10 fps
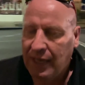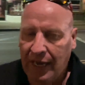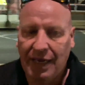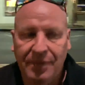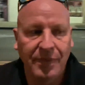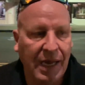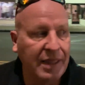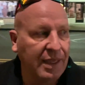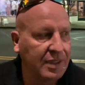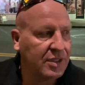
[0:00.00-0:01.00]
um, I
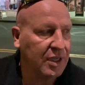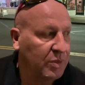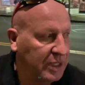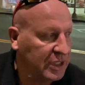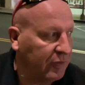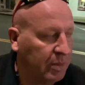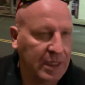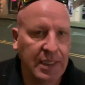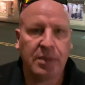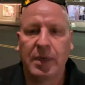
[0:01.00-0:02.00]
think it's going to reach
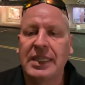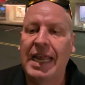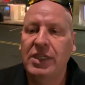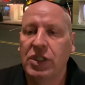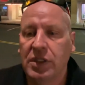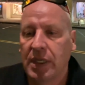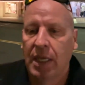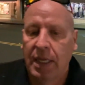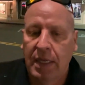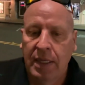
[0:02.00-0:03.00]
everybody's expectations
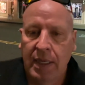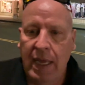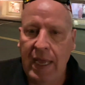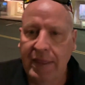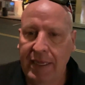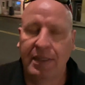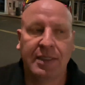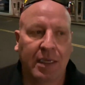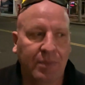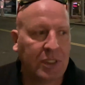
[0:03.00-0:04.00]
and then
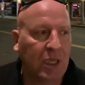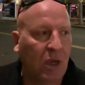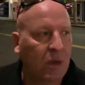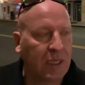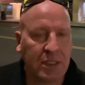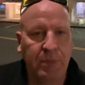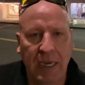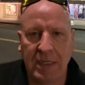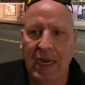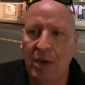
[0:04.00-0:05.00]
some. So
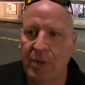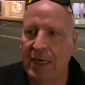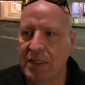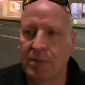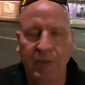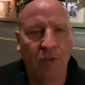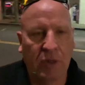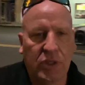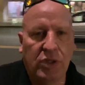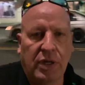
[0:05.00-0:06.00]
expect higher prices before
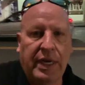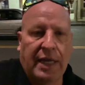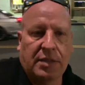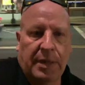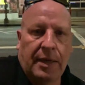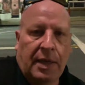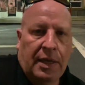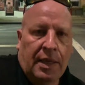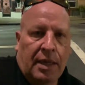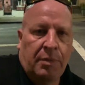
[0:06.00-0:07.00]
the June announcement.
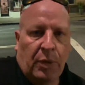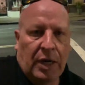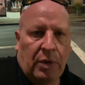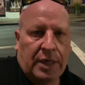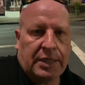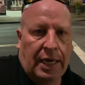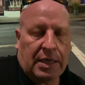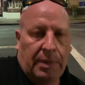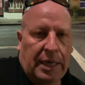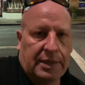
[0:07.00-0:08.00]
But what I want to
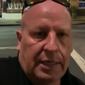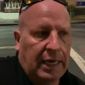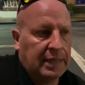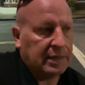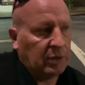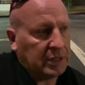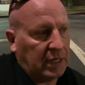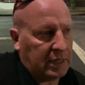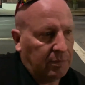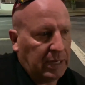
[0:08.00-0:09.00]
talk about tonight is I want to
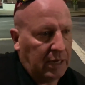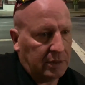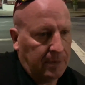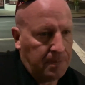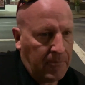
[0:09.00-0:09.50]
talk about